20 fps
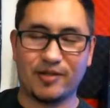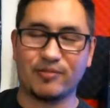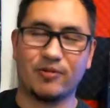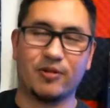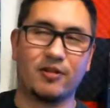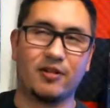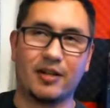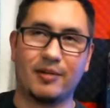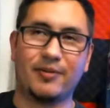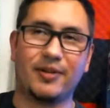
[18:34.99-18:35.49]

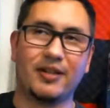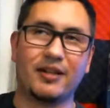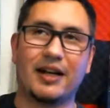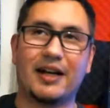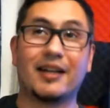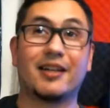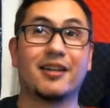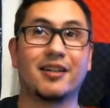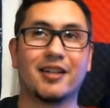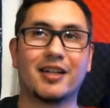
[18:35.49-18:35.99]
Well, I mean, I
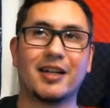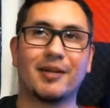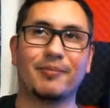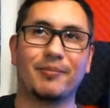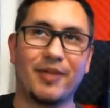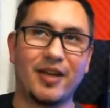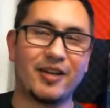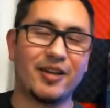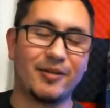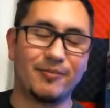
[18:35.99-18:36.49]
could have kept
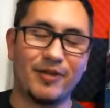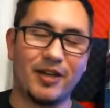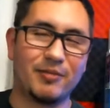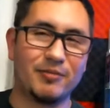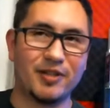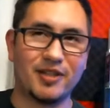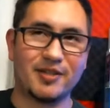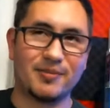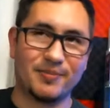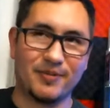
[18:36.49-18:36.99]
making
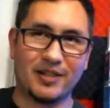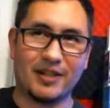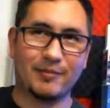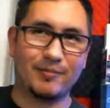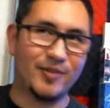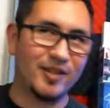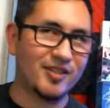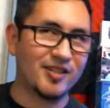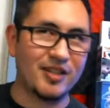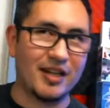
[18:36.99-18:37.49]
payments, but
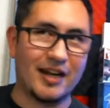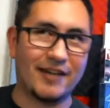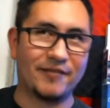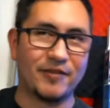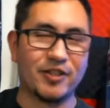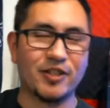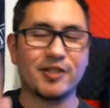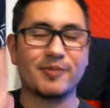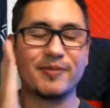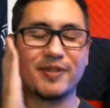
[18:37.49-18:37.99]
I've
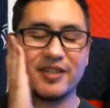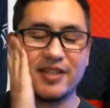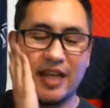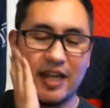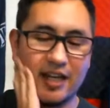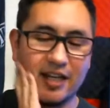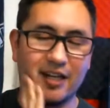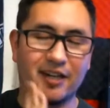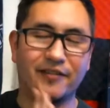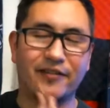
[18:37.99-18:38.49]
just been
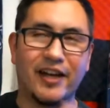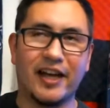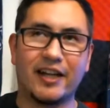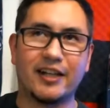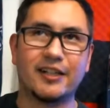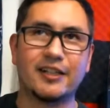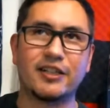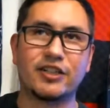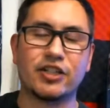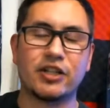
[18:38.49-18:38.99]
taking
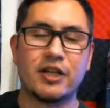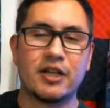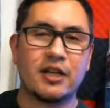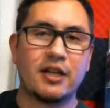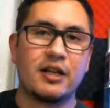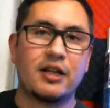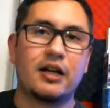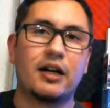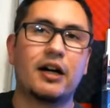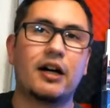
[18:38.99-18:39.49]
advantage
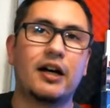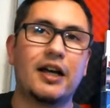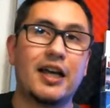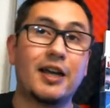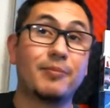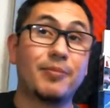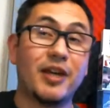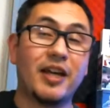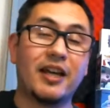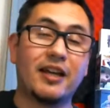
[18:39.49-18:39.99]

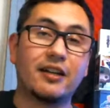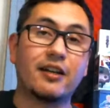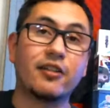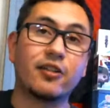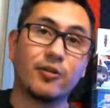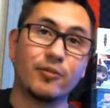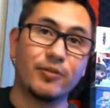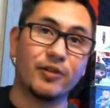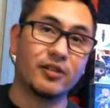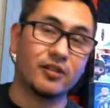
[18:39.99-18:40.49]
and paying
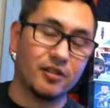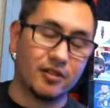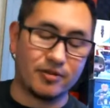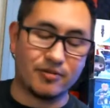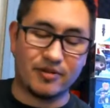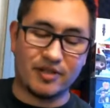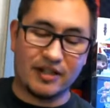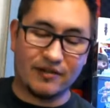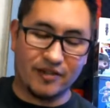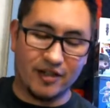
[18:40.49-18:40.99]
other bills,
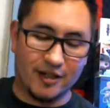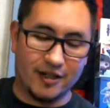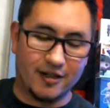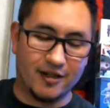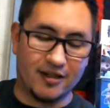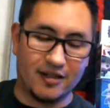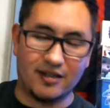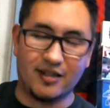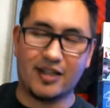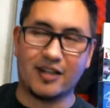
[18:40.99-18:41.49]
which I've gotten
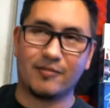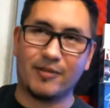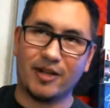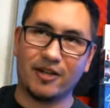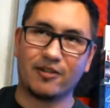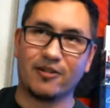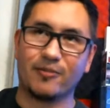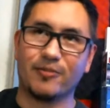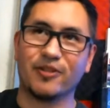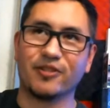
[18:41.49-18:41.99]
a lot of my
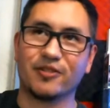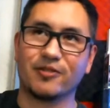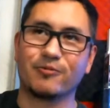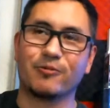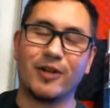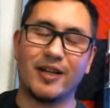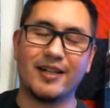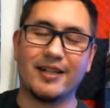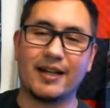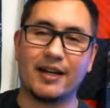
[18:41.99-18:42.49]
other bills
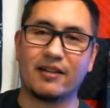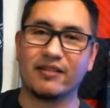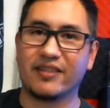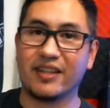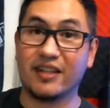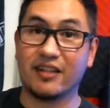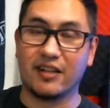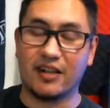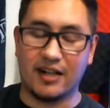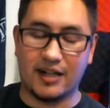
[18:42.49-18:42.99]
way down,
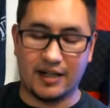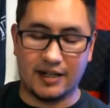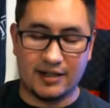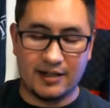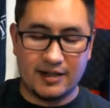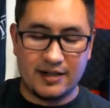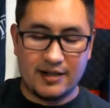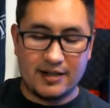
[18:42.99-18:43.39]
thank God.